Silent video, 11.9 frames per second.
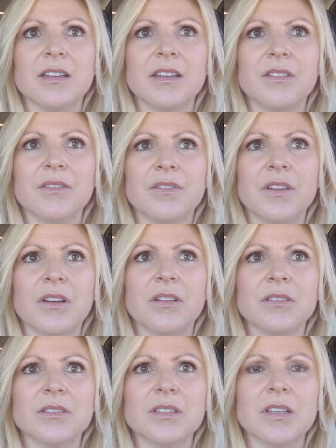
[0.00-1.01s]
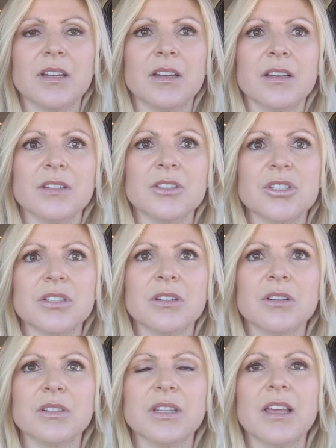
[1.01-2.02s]
it felt uh,
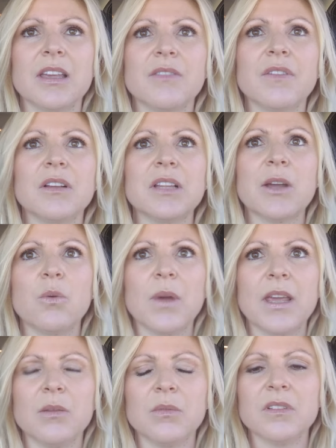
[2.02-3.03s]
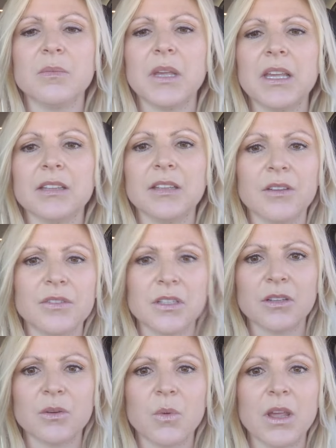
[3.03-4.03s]
her it felt like weight was being
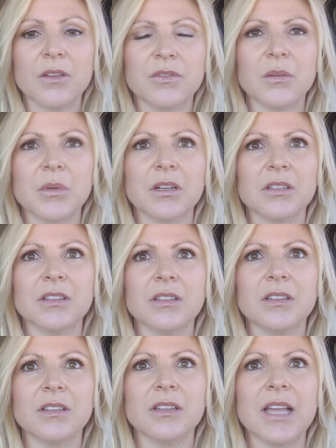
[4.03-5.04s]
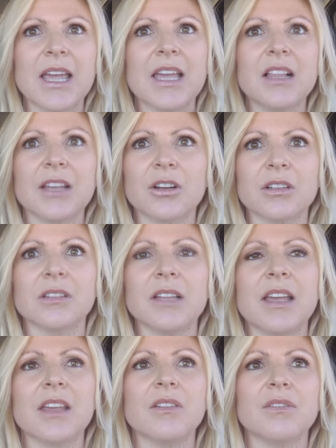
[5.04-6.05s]
lifted away from her leg, like her
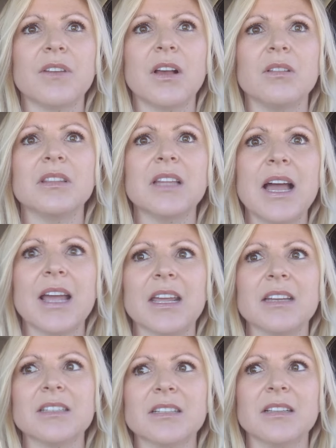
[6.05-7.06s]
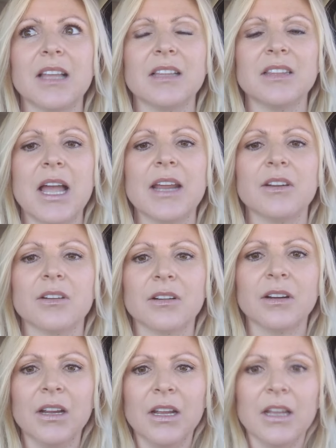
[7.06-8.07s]
leg felt light, like
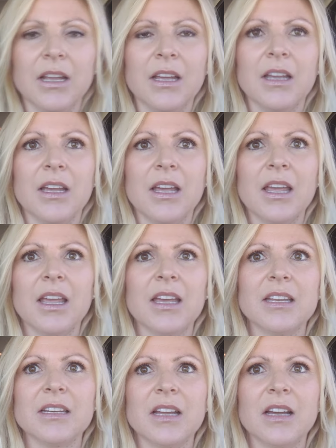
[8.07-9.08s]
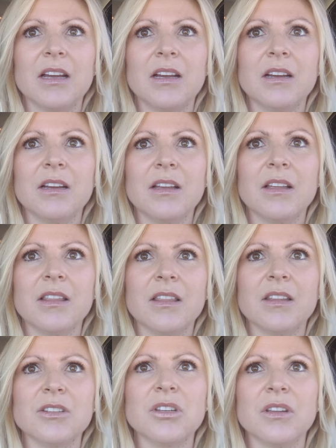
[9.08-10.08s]
lighter, and uh,
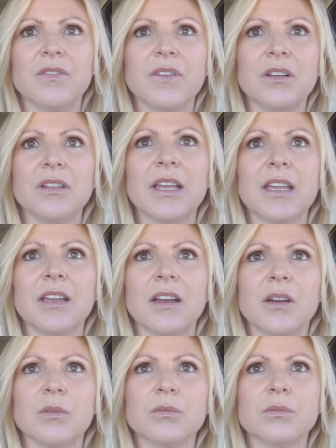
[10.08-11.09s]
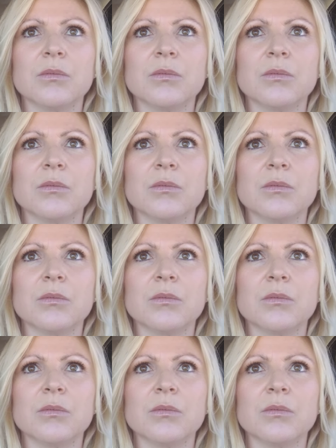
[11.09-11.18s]
that she, it felt like uh,